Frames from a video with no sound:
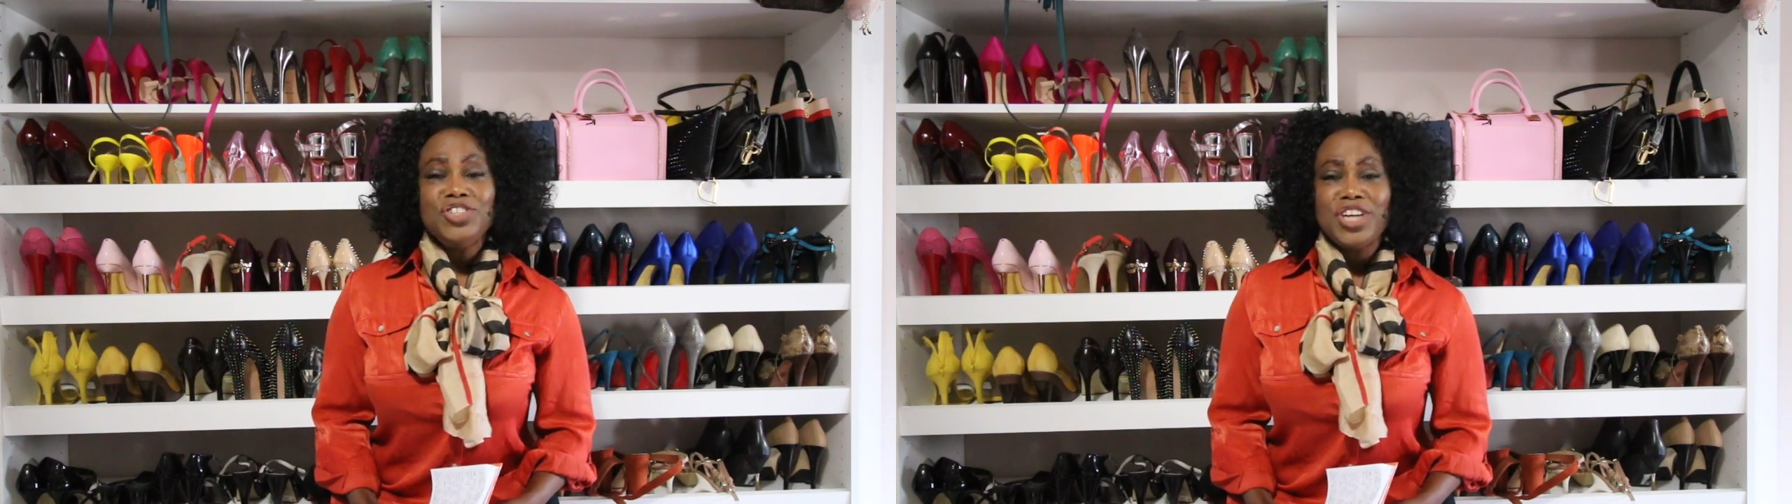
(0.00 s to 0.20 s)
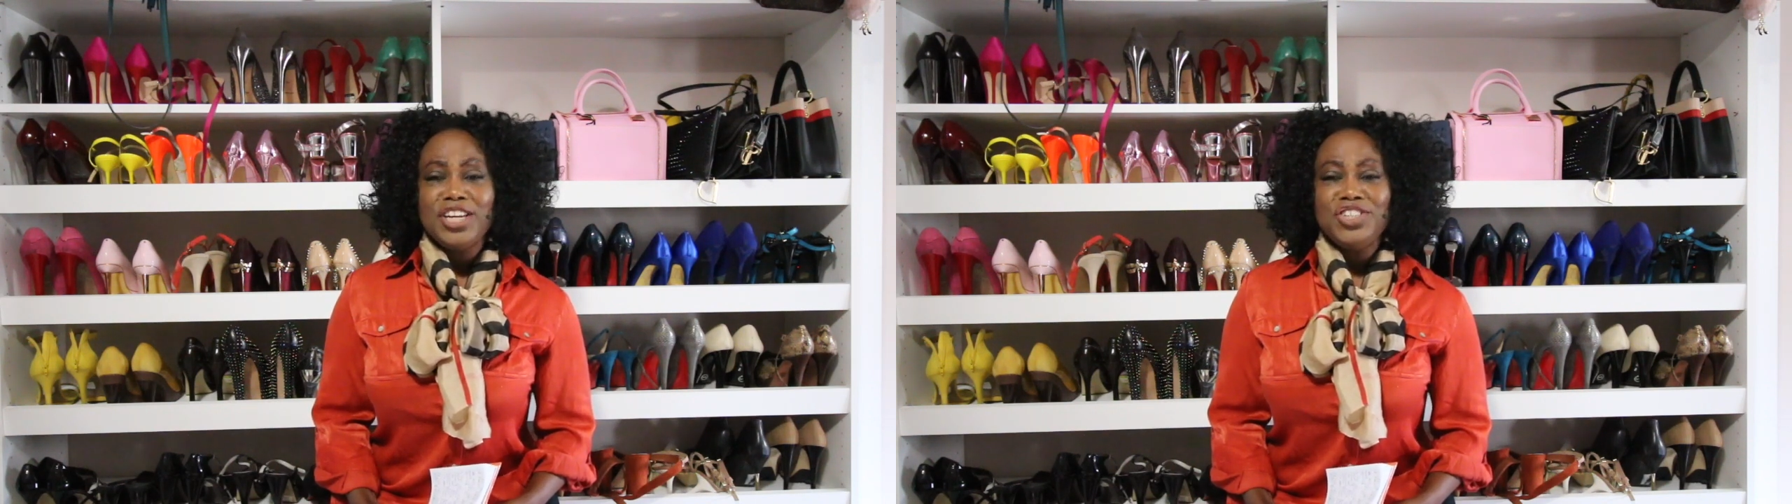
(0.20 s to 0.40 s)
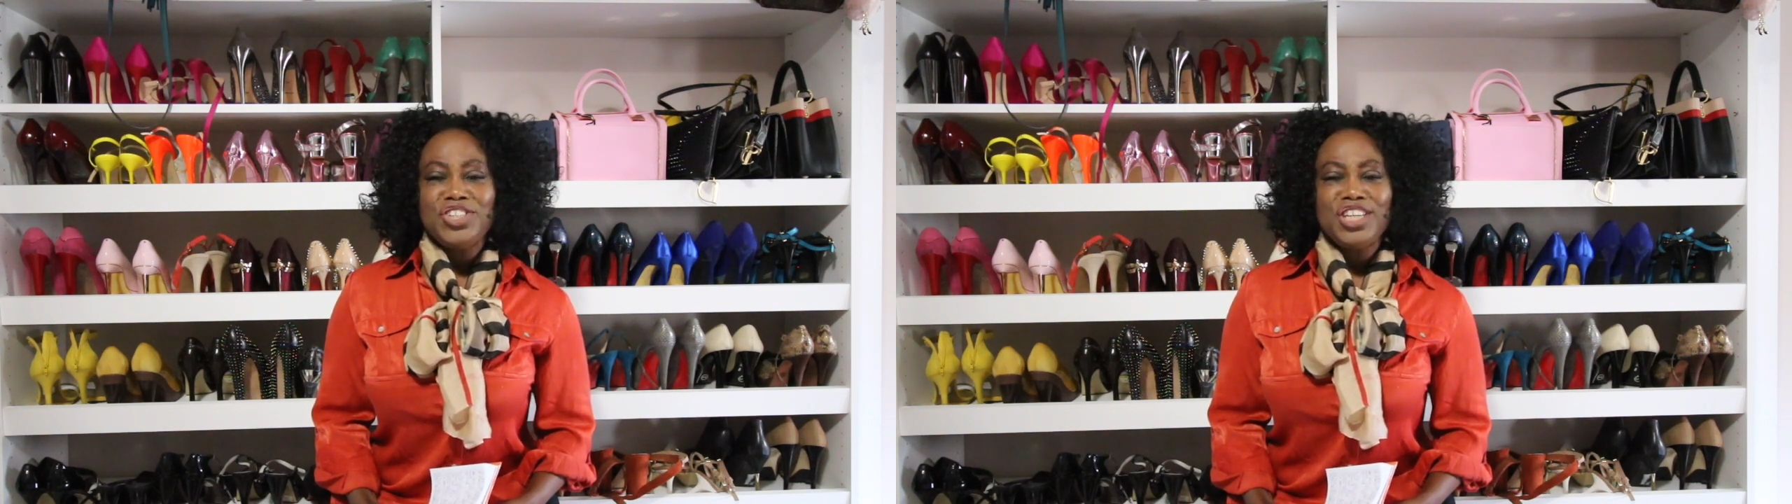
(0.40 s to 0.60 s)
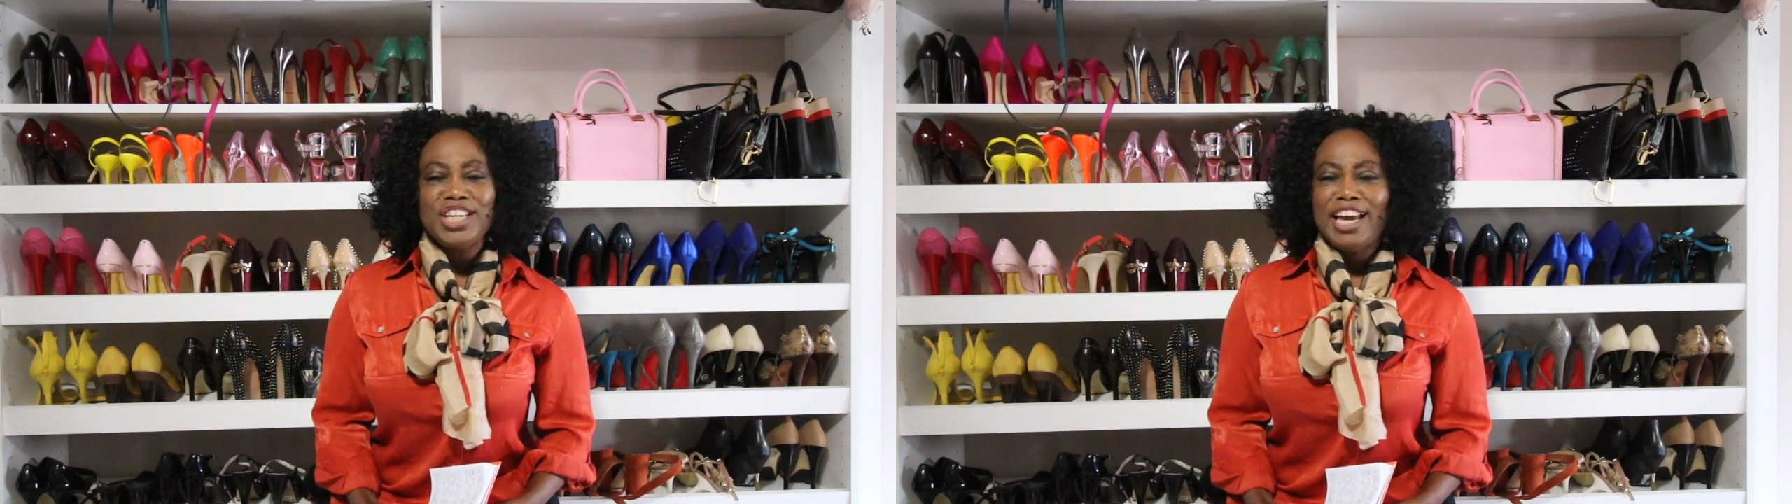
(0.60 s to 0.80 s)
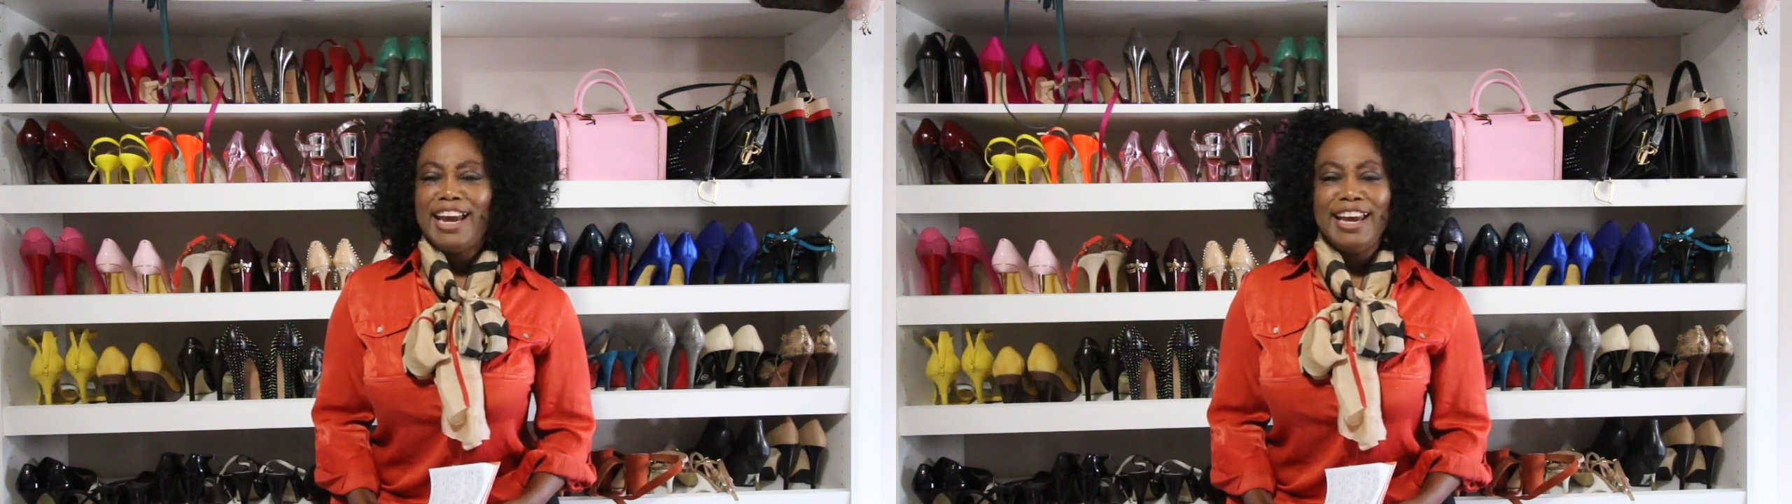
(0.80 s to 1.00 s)

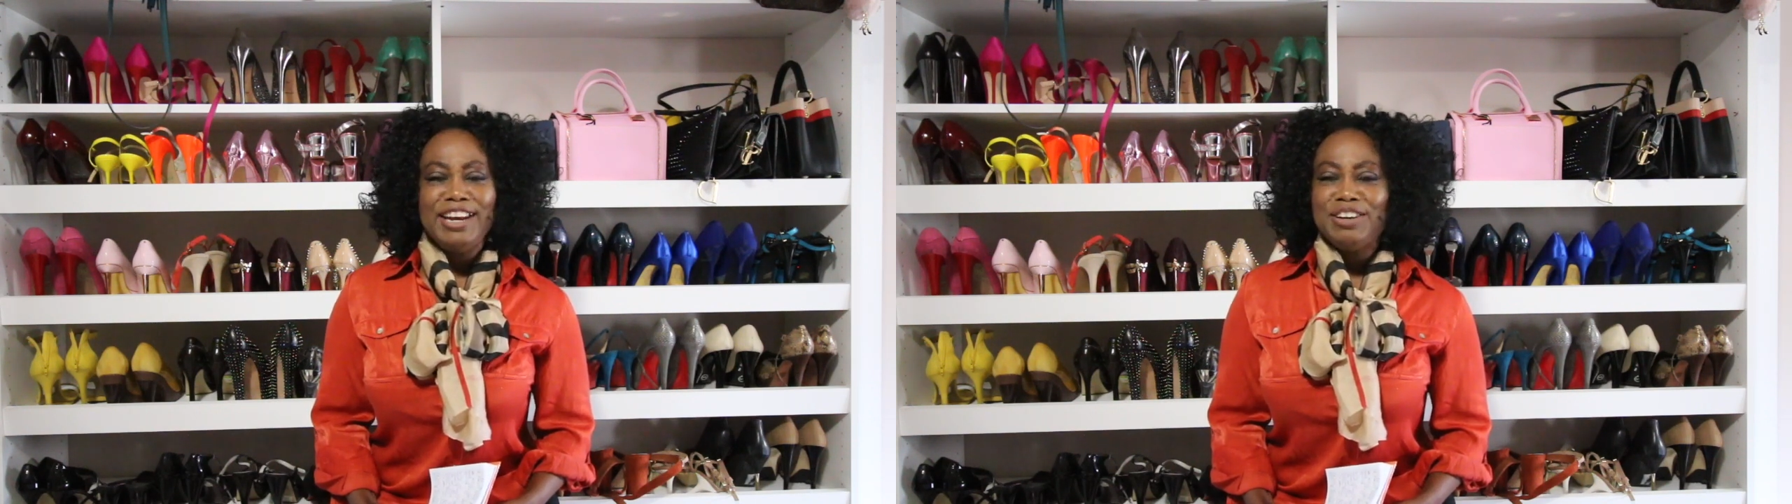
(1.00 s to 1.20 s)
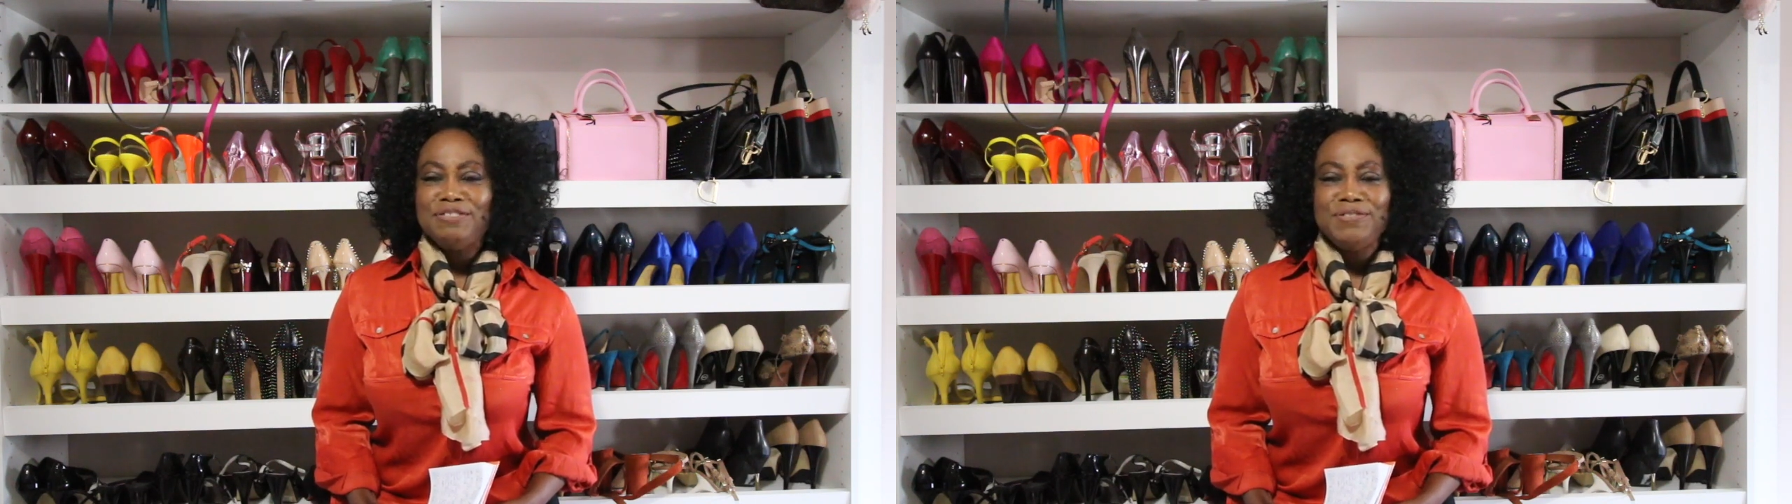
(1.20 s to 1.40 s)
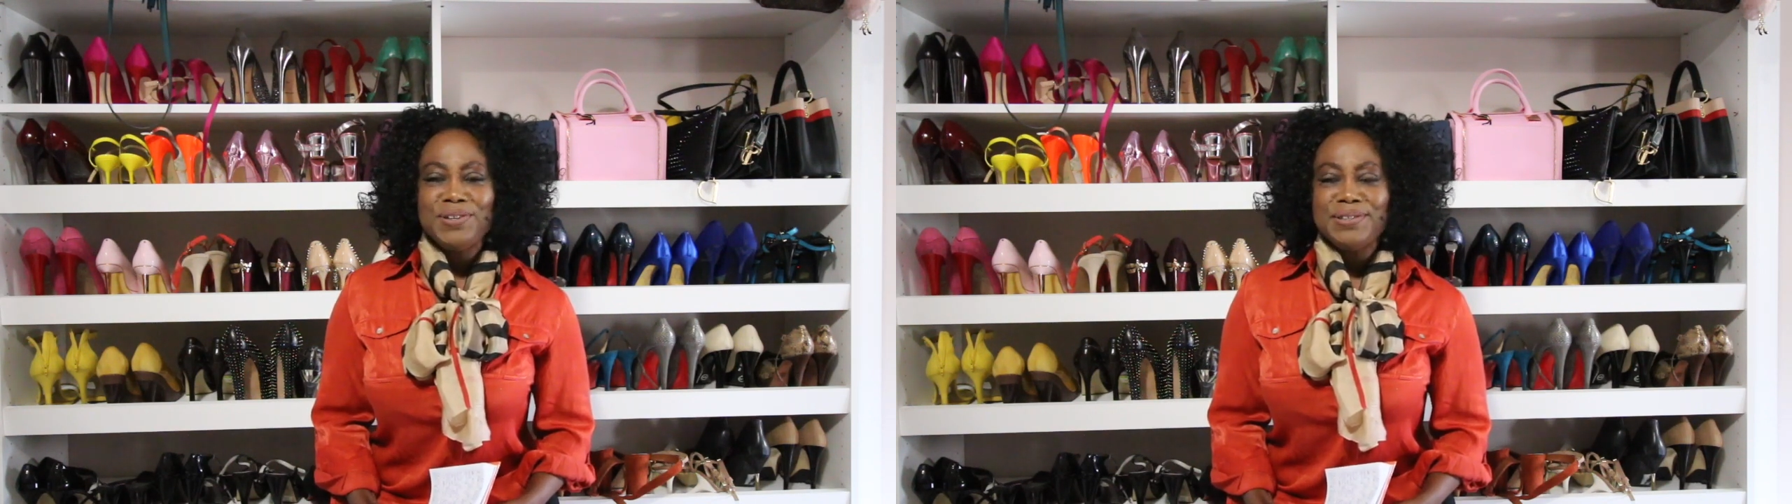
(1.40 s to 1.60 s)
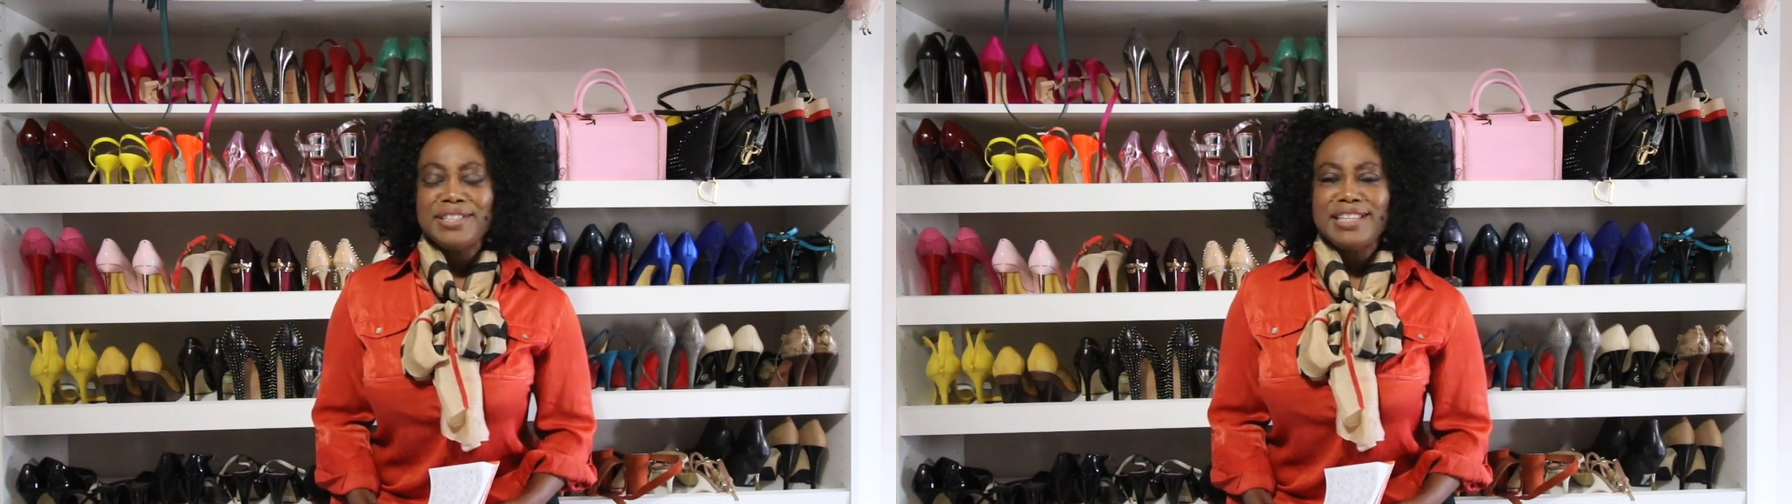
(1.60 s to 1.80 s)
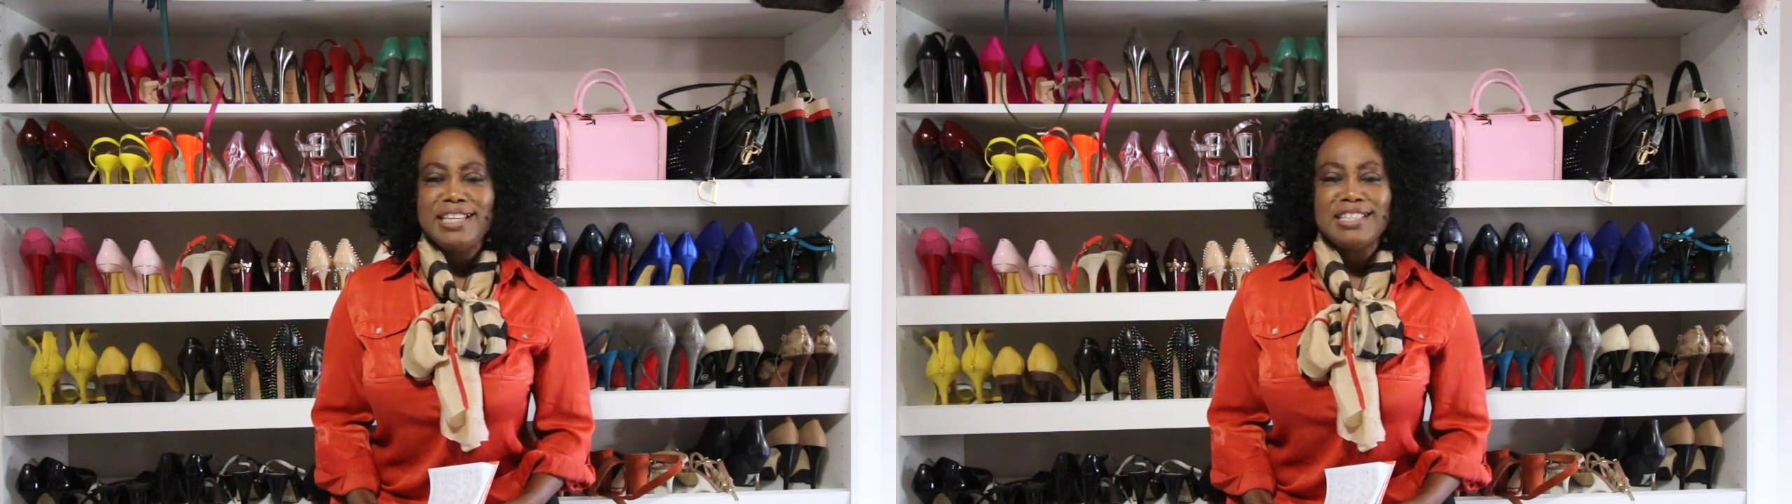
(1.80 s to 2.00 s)
changing any of
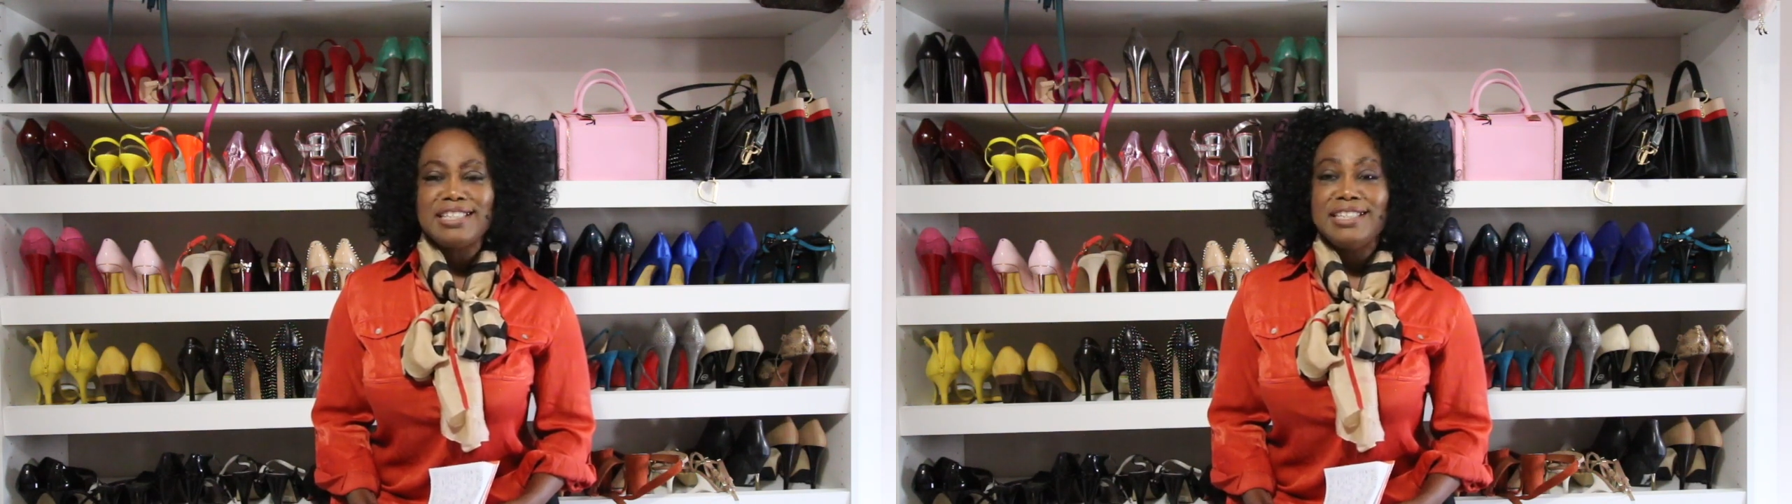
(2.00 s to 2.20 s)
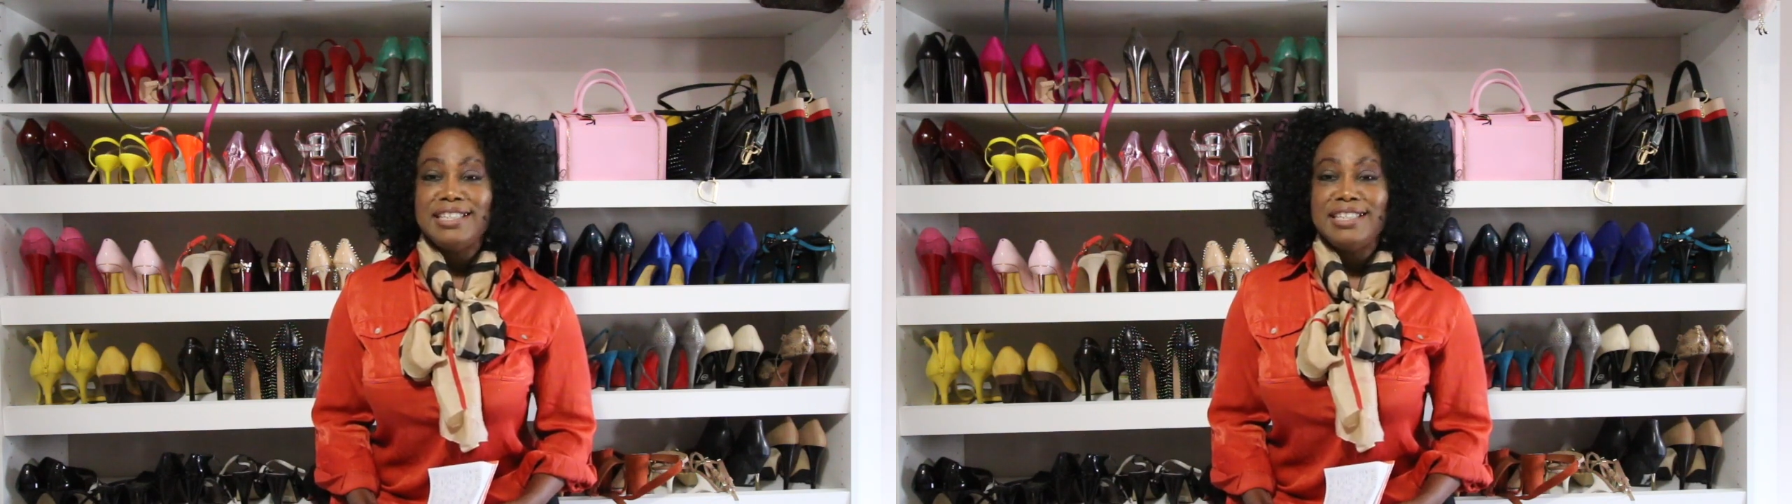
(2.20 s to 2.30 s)
those things.